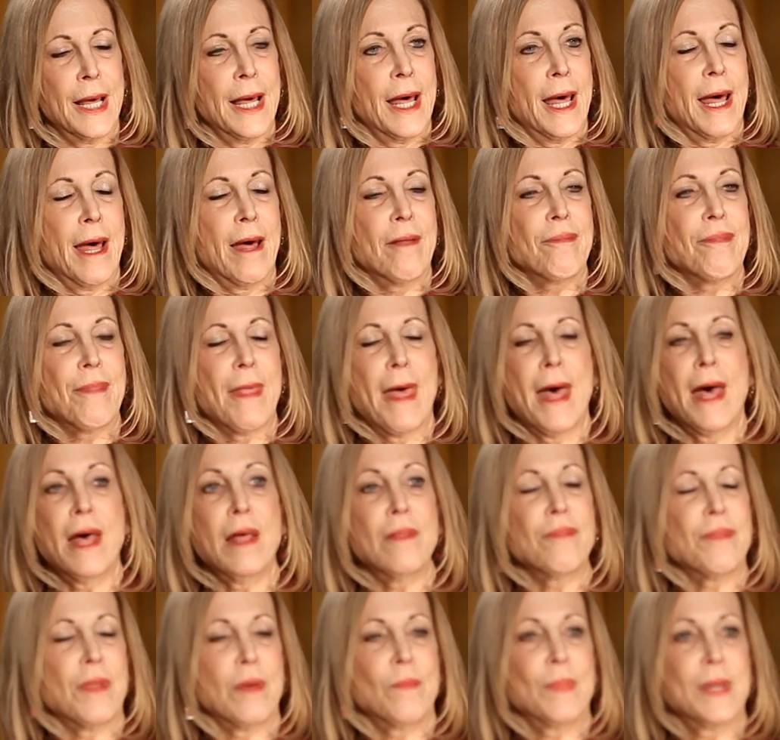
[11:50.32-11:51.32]
And
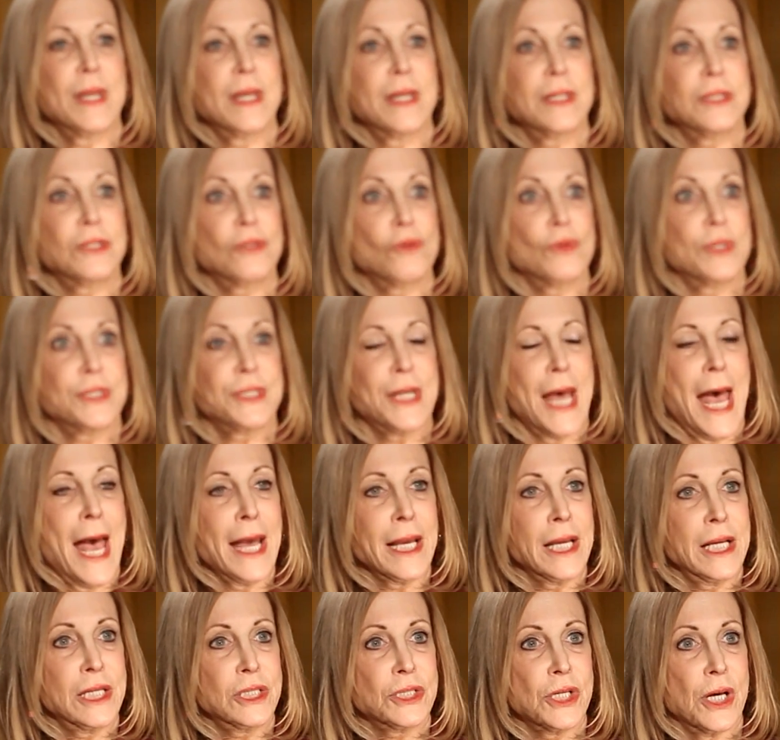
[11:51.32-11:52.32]
then they begin to
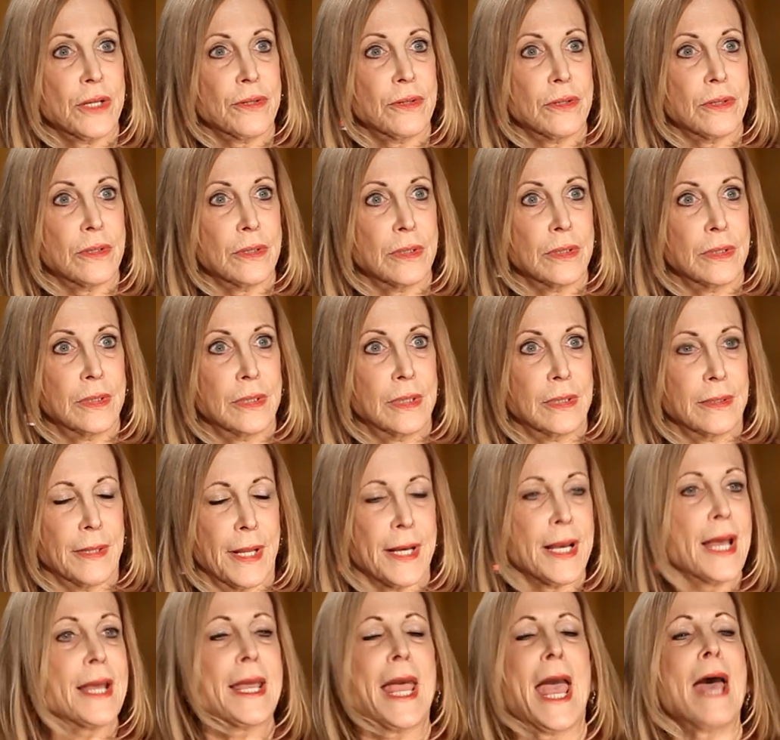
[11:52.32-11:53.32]
attack each other.
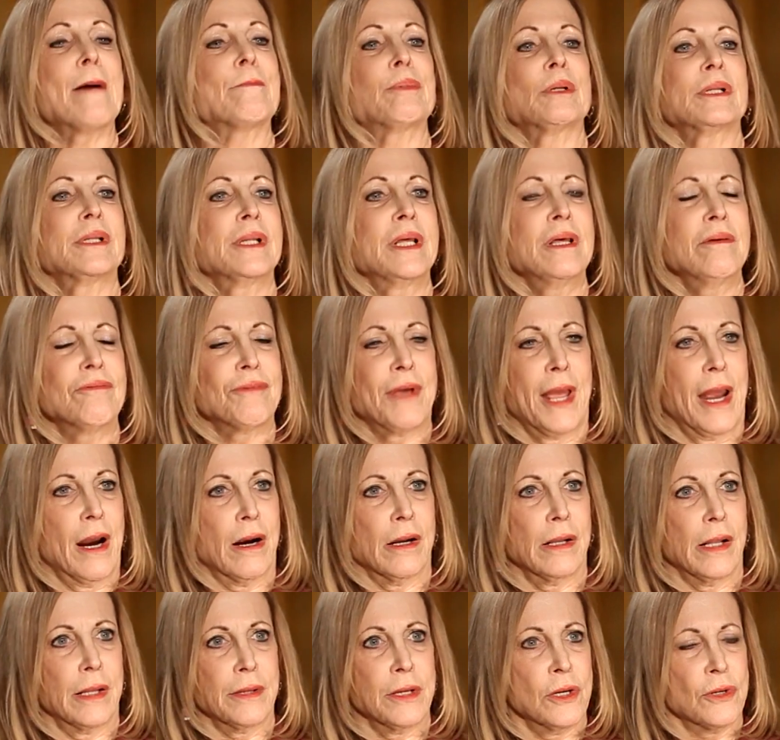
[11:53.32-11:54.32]
Like, I can't believe,
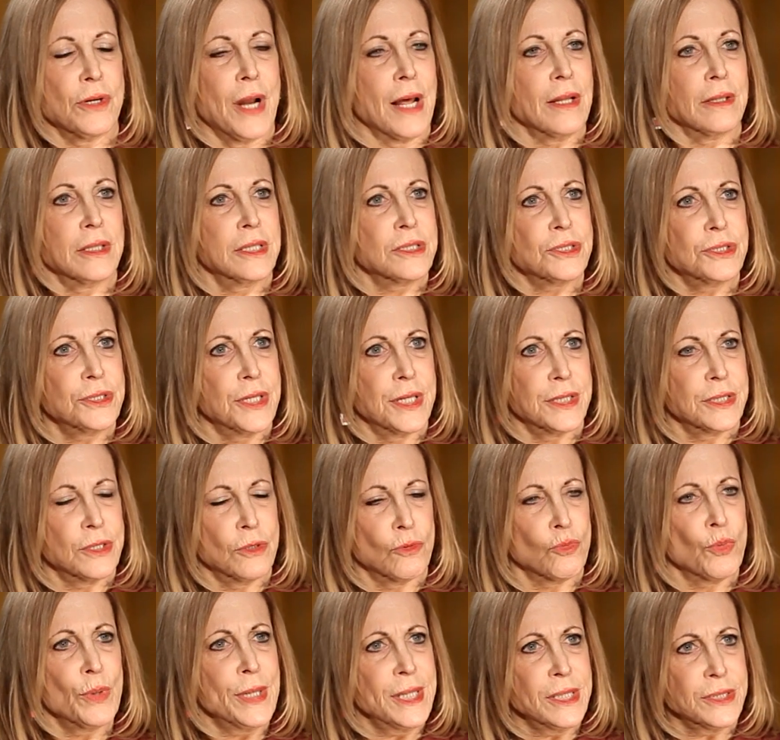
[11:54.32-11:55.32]
Caroline, you're not listening to
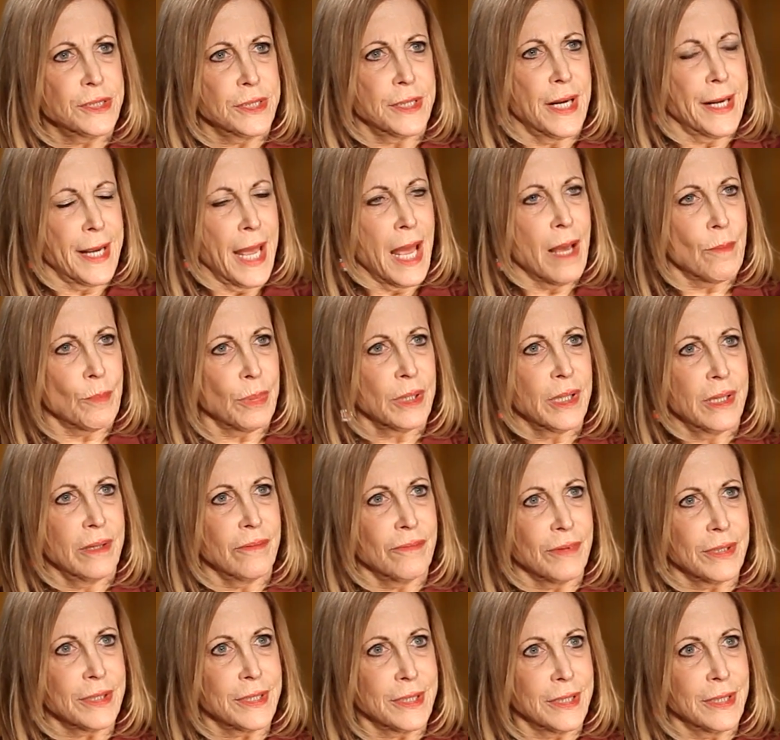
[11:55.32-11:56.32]
reason. I can't believe
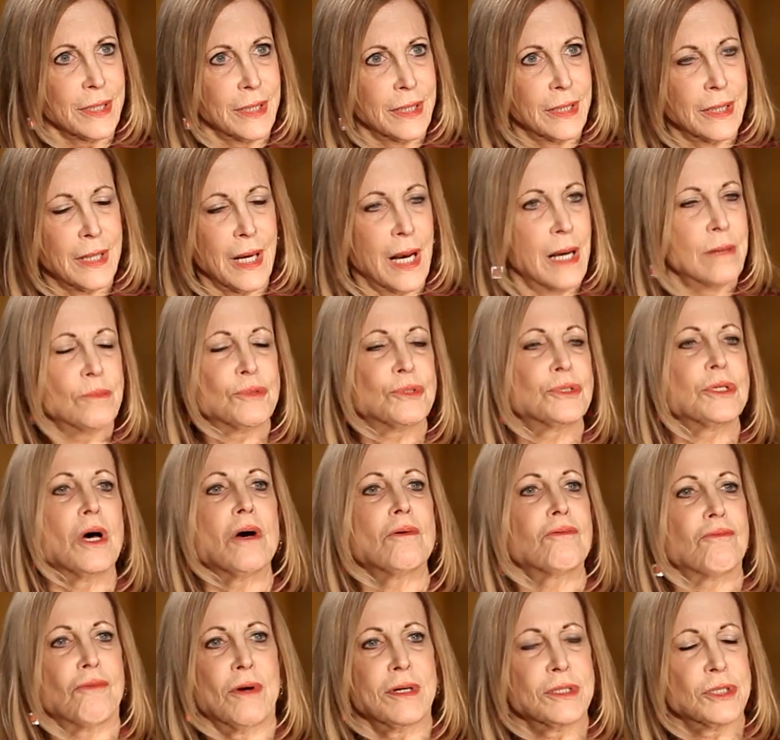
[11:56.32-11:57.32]
it. I'm
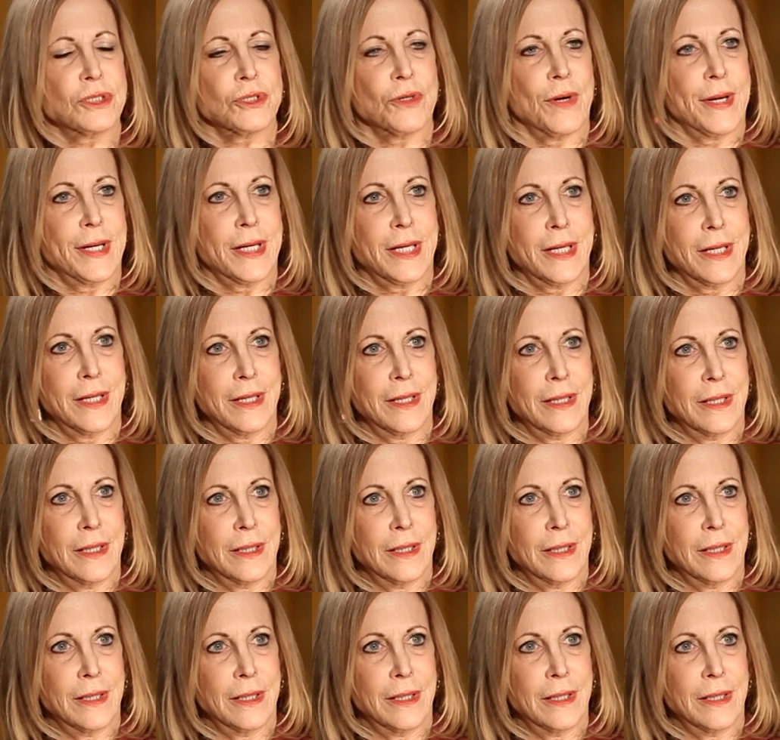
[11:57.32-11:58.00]
so frustrated.